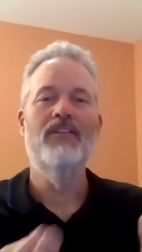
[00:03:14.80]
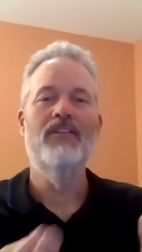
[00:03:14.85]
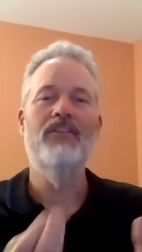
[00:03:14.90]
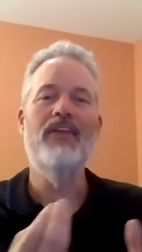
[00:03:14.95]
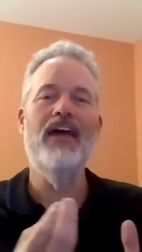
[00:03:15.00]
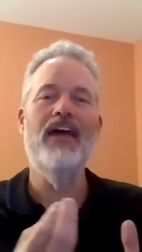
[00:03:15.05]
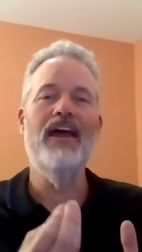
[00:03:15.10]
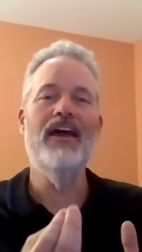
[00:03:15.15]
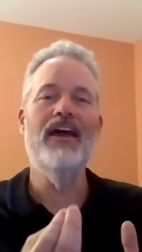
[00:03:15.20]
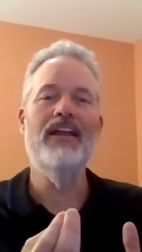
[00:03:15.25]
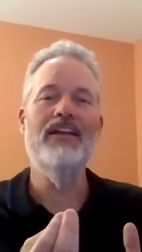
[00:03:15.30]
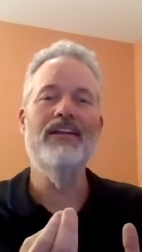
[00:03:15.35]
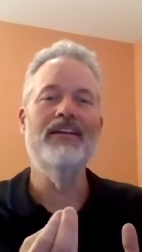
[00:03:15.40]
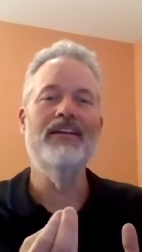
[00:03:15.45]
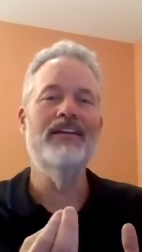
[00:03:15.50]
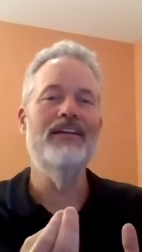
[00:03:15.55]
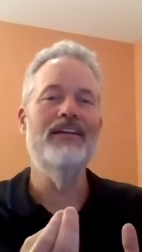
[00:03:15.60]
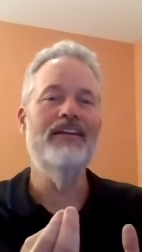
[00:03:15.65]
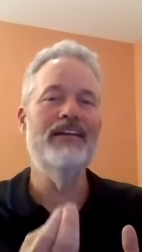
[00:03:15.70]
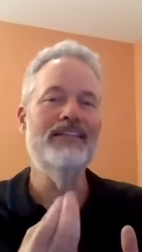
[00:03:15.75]
then
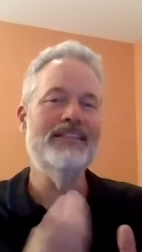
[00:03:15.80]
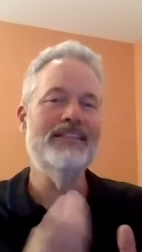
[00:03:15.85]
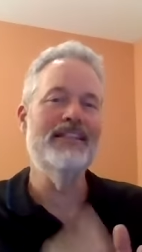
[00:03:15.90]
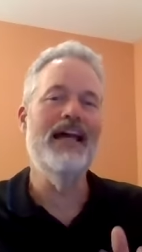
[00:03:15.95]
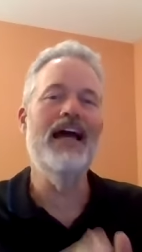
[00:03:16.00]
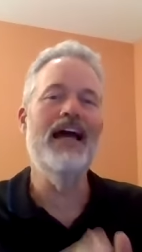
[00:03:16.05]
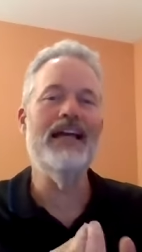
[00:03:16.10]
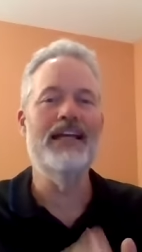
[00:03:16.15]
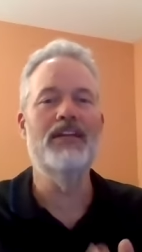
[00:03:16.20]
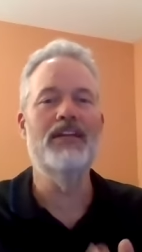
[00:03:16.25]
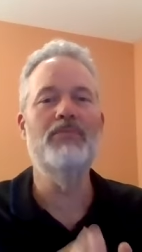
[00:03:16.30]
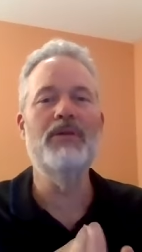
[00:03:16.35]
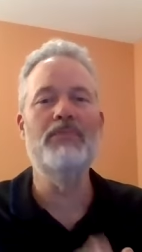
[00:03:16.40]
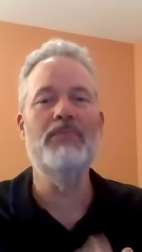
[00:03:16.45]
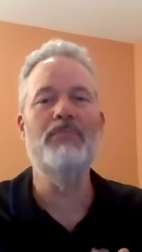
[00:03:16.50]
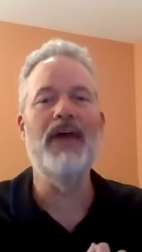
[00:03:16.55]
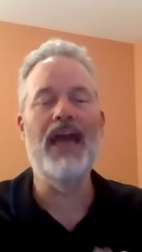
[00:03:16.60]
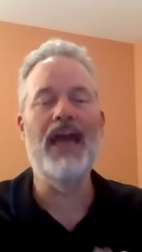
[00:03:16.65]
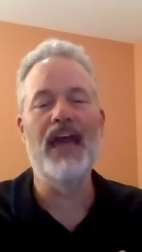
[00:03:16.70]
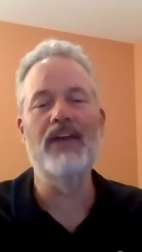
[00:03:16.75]
it's not going to be
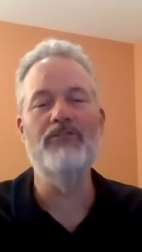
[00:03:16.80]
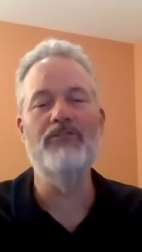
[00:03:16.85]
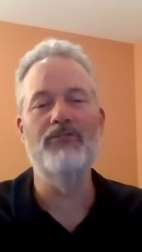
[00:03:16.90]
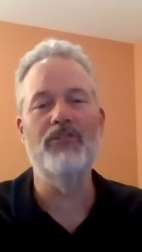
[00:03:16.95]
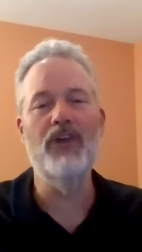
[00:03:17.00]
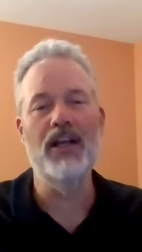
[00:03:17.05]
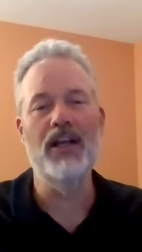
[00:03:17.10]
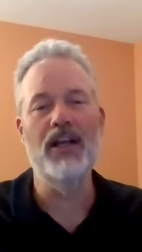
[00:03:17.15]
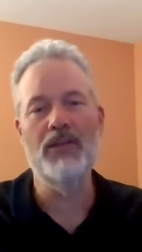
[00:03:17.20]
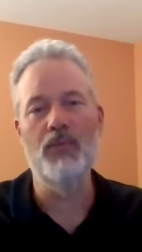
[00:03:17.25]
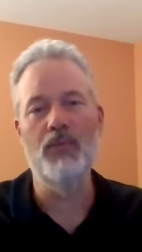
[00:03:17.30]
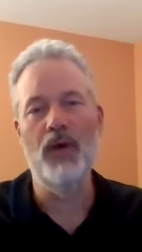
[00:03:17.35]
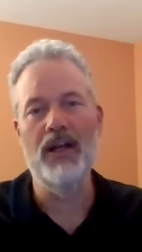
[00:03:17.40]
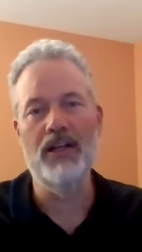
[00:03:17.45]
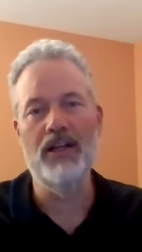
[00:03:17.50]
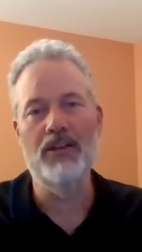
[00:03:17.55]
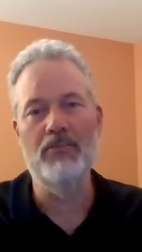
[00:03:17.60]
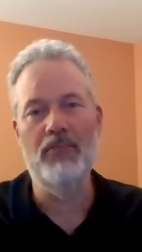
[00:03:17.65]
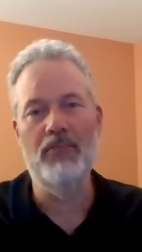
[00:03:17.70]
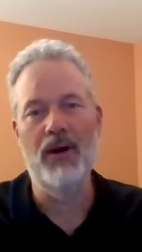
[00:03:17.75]
bad for any one
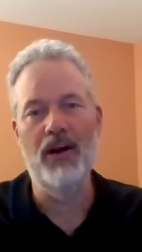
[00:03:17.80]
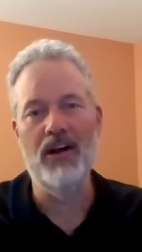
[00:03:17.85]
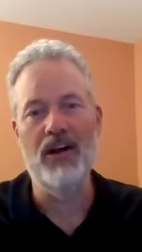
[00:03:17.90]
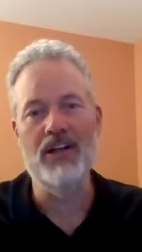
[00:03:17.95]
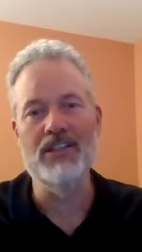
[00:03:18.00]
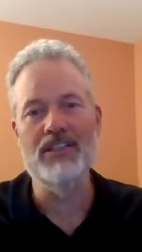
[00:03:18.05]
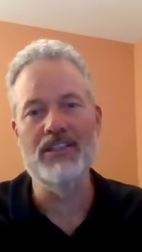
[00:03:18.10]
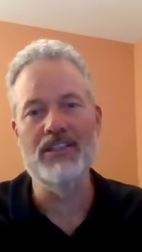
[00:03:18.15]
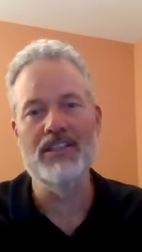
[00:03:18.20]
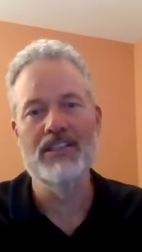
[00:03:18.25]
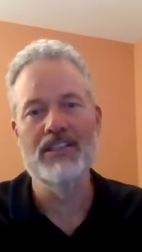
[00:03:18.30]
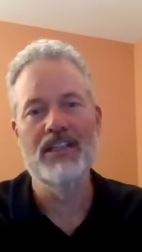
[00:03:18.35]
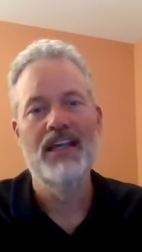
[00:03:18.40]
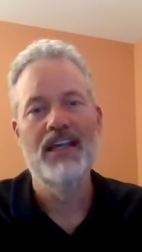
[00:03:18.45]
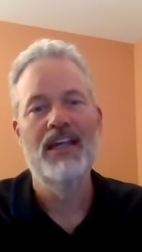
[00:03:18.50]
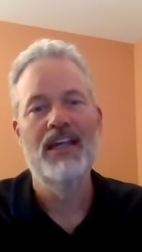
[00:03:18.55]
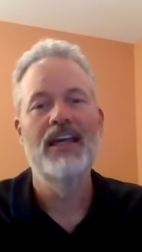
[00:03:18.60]
of the parts.